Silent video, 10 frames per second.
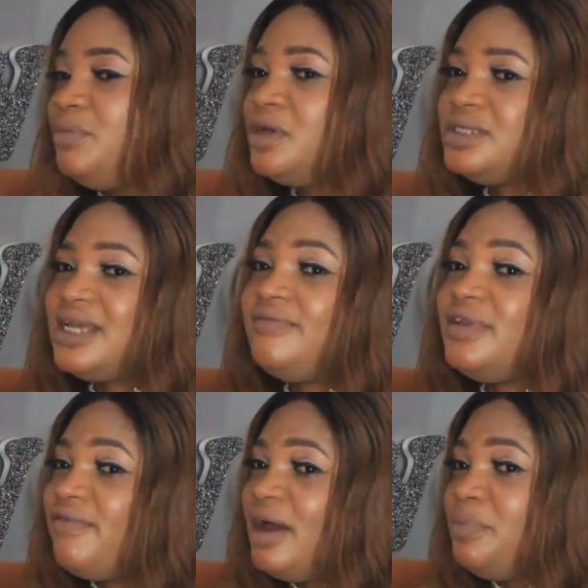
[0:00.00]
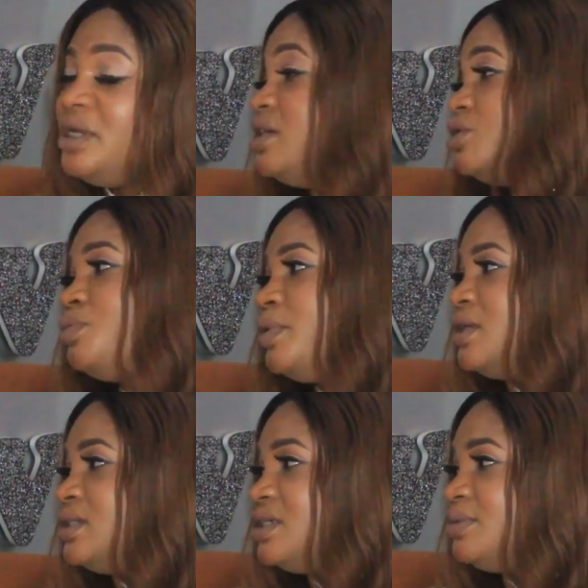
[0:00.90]
because I've never been into
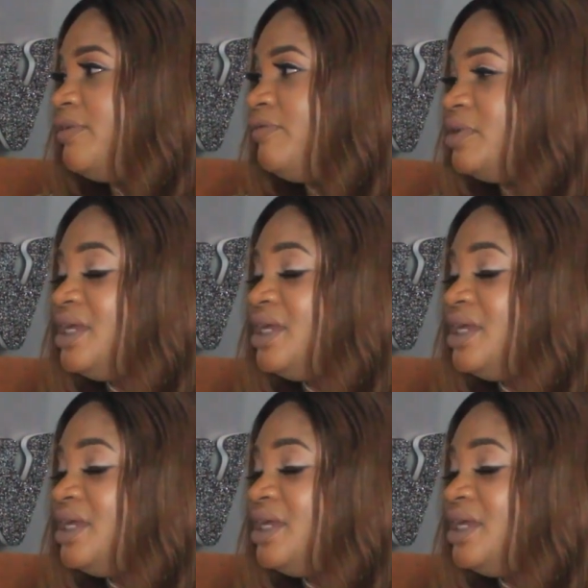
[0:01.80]
politics before.